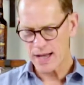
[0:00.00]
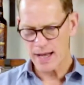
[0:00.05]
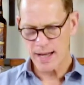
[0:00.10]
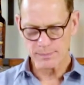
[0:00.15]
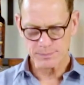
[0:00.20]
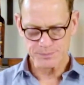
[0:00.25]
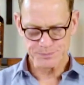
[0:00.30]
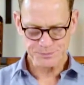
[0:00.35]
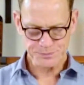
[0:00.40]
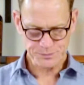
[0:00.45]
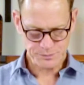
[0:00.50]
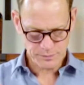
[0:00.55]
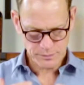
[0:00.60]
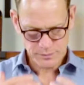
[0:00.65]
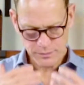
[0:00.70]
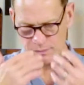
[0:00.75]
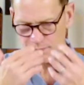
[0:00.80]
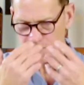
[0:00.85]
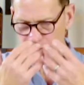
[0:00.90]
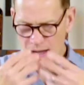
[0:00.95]

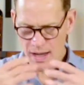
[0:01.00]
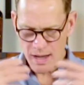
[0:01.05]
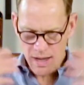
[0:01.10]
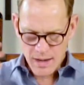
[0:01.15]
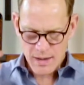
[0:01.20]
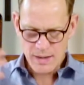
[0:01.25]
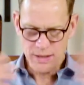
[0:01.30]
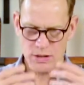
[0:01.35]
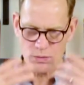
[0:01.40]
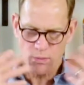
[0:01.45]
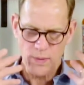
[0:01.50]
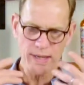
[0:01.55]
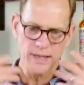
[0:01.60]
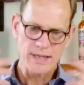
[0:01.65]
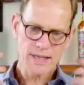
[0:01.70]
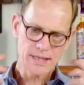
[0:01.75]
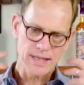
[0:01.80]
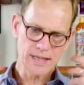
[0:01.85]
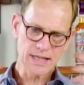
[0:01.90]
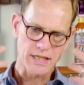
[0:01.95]
a
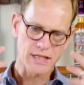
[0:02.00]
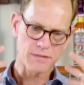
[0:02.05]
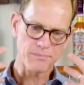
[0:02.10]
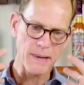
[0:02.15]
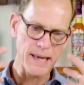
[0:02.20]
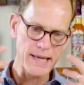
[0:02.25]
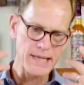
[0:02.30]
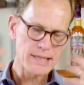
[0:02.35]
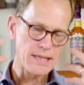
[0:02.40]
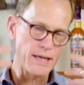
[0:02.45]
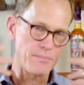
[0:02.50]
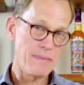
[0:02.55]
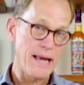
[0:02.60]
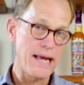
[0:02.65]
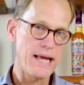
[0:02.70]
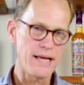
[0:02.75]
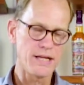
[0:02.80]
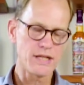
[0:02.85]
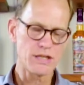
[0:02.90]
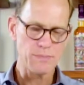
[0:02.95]
sweetness and a spice, a
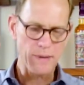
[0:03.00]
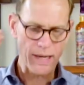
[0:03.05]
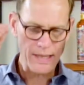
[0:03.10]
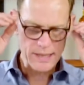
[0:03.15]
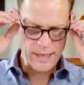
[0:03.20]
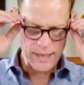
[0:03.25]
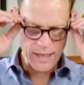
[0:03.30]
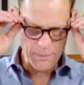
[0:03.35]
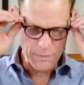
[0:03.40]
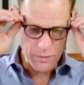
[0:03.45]
baking spice that comes